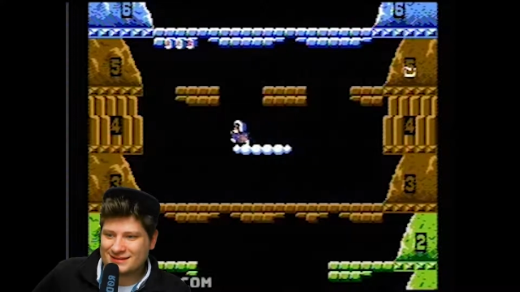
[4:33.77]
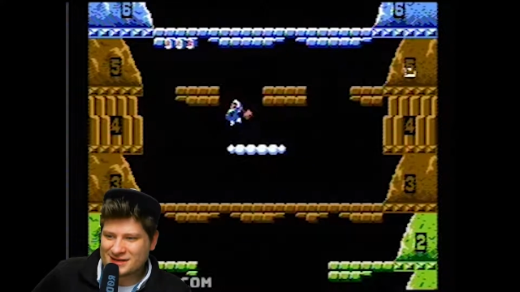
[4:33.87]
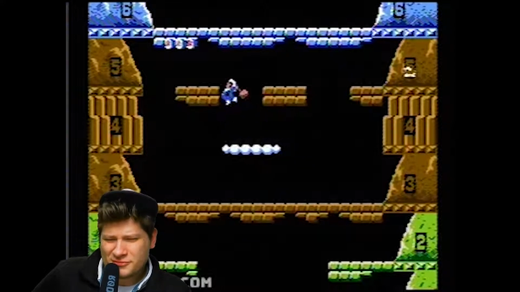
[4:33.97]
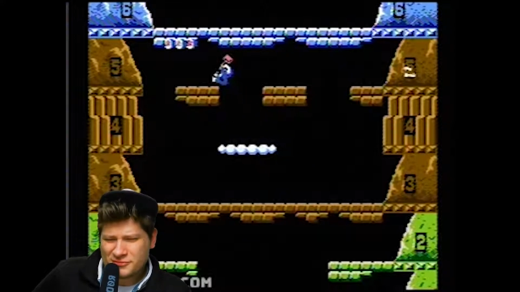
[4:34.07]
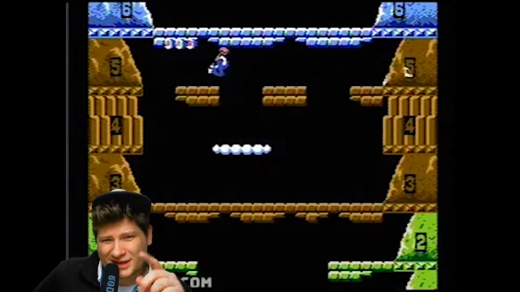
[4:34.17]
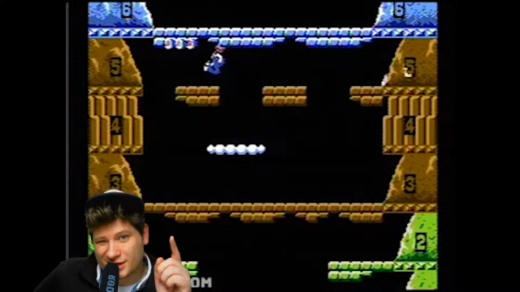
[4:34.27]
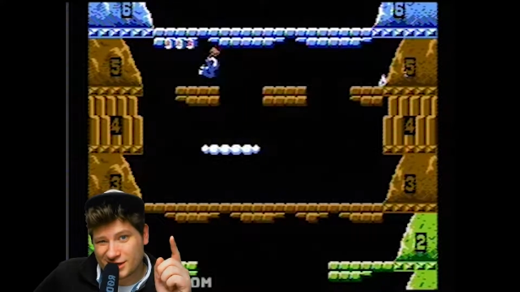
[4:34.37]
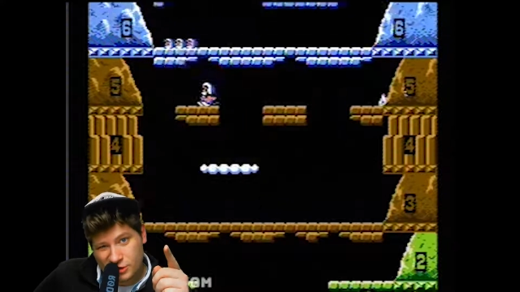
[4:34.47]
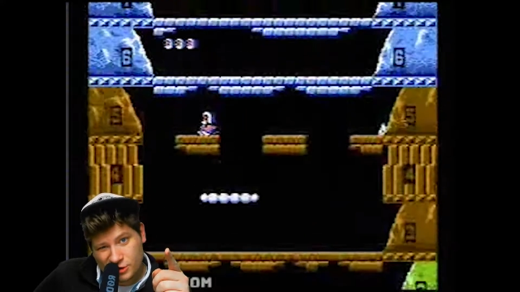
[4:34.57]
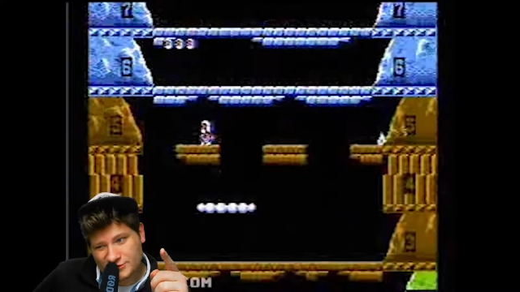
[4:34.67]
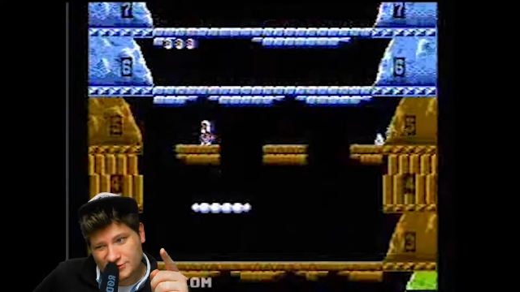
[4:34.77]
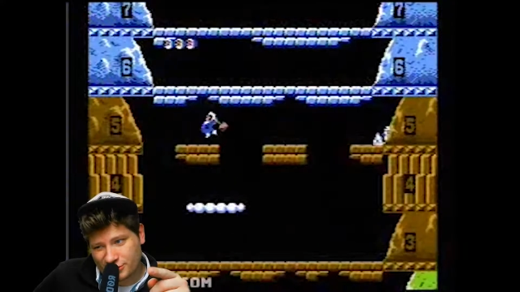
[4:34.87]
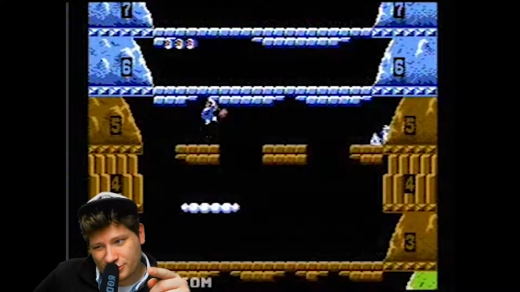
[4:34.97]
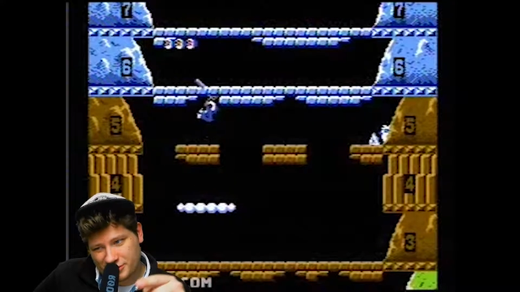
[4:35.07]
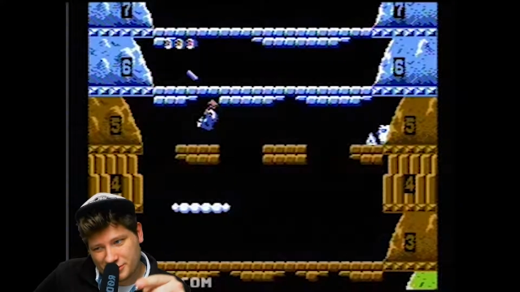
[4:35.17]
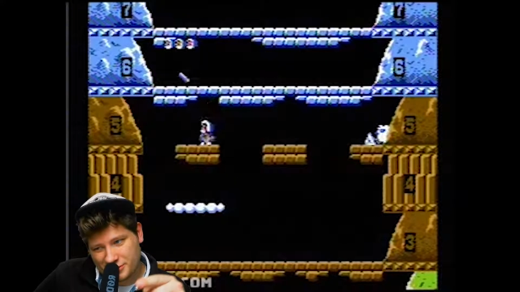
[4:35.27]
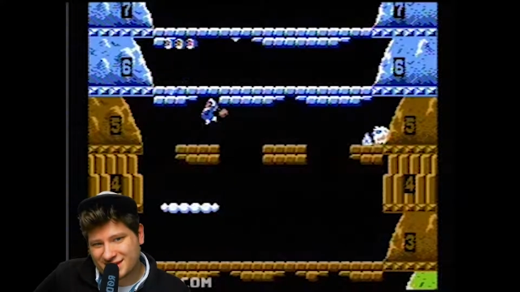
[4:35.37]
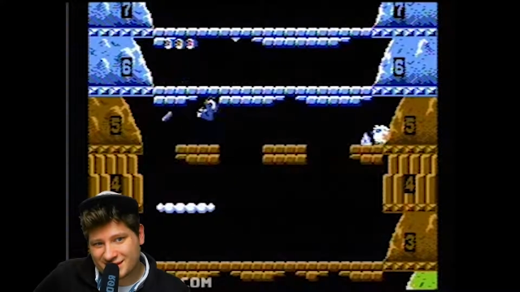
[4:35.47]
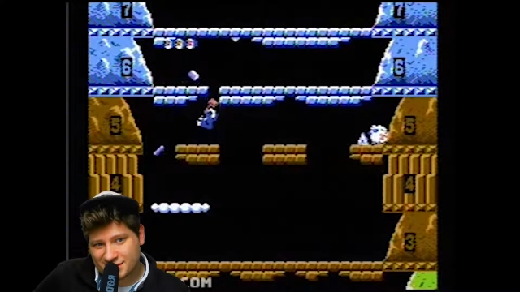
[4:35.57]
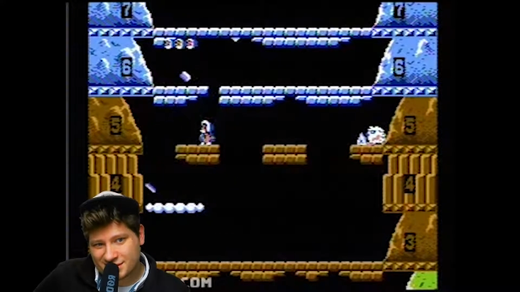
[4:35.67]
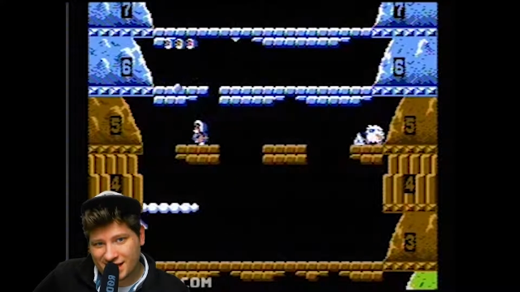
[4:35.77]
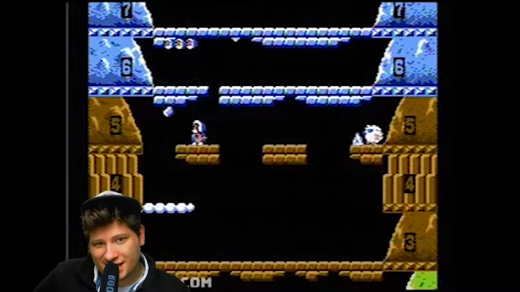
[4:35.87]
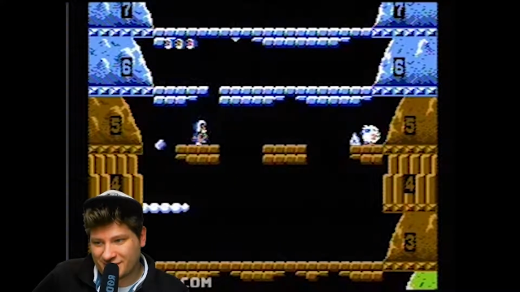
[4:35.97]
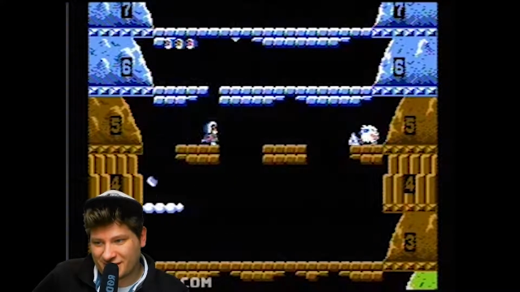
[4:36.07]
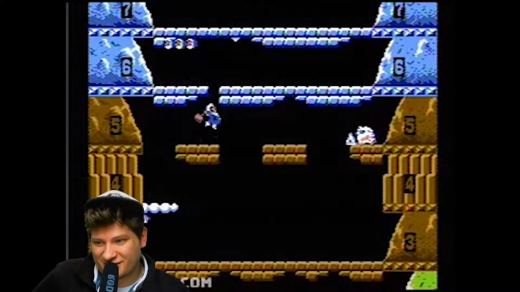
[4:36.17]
And you've got the nerve to throw them in this game